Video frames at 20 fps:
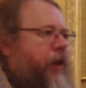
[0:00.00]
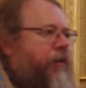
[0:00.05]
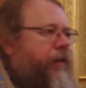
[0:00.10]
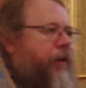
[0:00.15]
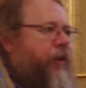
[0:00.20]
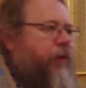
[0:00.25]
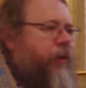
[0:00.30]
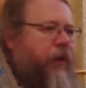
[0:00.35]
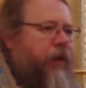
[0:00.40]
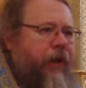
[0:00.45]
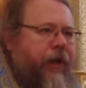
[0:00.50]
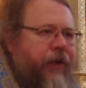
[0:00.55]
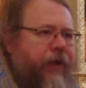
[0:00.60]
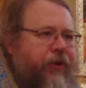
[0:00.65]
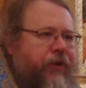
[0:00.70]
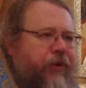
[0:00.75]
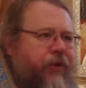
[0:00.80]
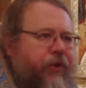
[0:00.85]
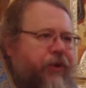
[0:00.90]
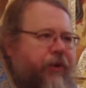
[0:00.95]
living
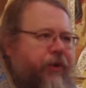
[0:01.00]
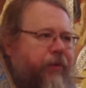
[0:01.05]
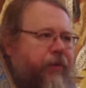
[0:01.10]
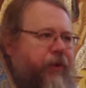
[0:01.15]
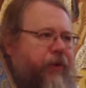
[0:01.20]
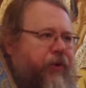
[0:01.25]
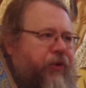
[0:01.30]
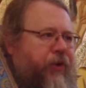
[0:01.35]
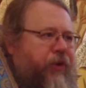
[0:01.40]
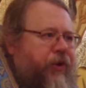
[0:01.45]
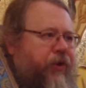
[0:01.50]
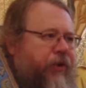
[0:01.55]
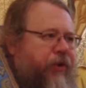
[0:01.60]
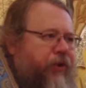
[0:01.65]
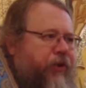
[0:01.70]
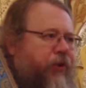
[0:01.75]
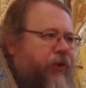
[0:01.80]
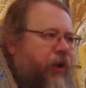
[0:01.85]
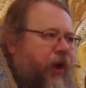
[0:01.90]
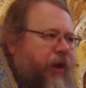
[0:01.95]
relationship with
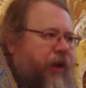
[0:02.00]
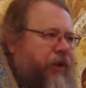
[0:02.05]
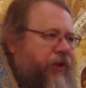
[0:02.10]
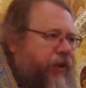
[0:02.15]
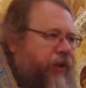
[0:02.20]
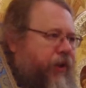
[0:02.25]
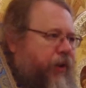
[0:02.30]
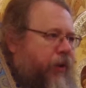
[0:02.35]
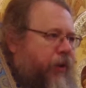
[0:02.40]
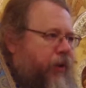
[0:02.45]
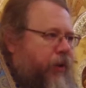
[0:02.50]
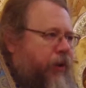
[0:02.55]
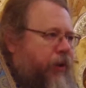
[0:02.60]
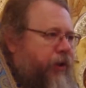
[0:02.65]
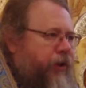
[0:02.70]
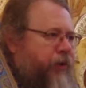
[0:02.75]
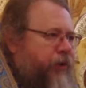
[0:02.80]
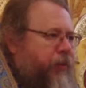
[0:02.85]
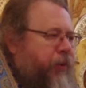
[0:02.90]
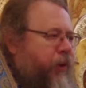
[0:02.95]
Jesus Christ and the
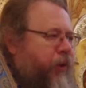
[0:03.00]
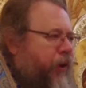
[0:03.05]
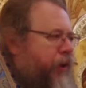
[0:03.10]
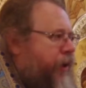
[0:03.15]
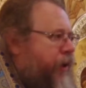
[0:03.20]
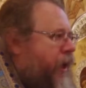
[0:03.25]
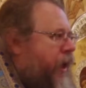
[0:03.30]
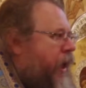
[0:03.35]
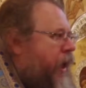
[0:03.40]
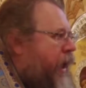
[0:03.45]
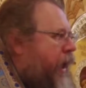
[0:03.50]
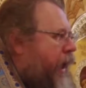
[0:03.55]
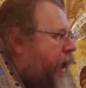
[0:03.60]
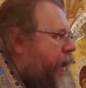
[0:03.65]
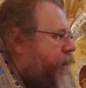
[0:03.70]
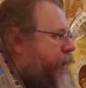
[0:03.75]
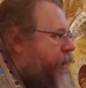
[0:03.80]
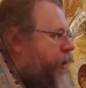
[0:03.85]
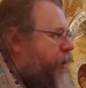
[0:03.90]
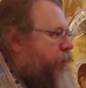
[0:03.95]
Holy Spirit,
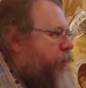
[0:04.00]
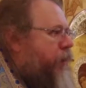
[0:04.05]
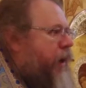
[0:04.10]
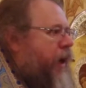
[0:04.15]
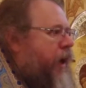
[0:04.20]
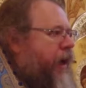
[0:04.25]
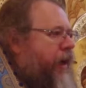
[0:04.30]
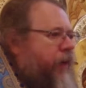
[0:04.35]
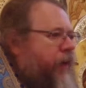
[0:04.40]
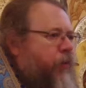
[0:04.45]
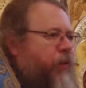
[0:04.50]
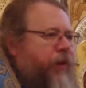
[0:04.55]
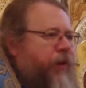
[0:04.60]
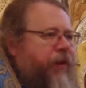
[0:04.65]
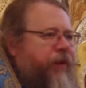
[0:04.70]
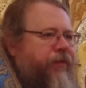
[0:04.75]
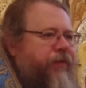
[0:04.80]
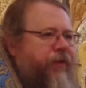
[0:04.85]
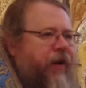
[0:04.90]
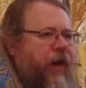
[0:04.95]
and thereby with the